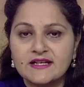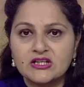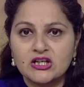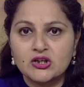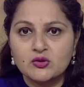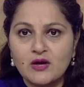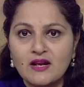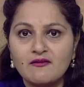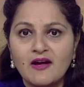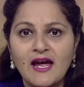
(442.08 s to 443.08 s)
section
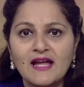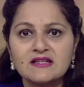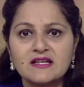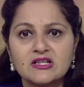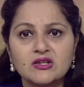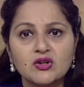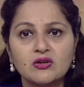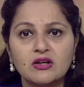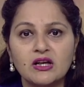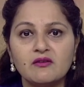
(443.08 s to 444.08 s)
12 and section
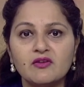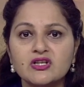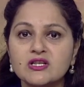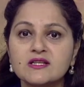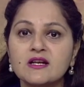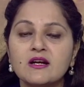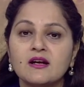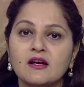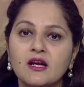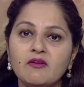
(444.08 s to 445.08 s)
13 which is
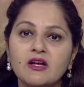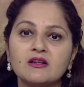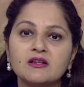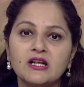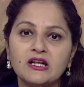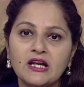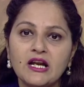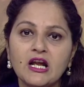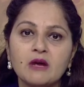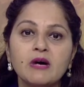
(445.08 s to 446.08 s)
giving the
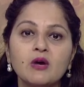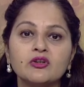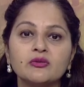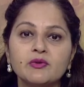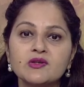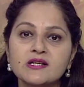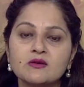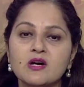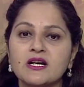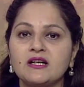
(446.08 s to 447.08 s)
detail about the person
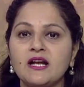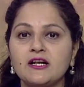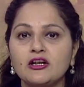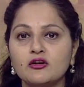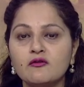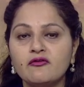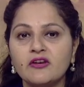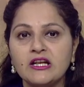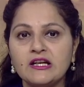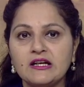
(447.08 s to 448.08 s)
who are entitled to
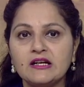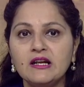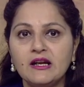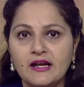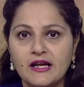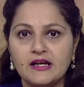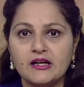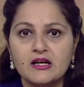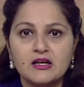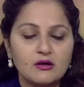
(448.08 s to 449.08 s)
free legal
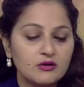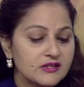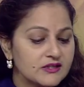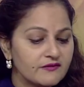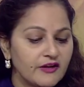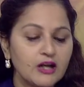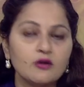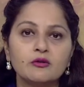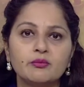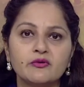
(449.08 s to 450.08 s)
aid. Now this is a very
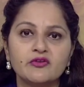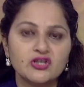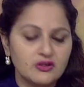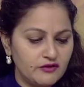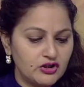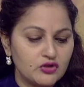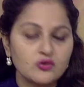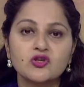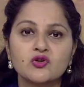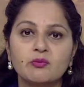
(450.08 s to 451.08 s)
good provision which
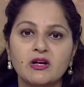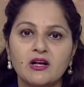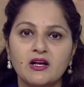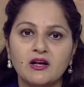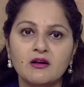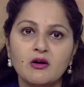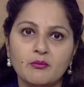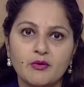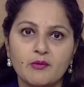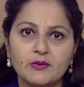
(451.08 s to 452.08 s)
you should be reading
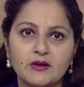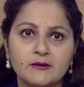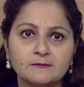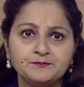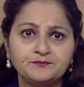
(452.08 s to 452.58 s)
properly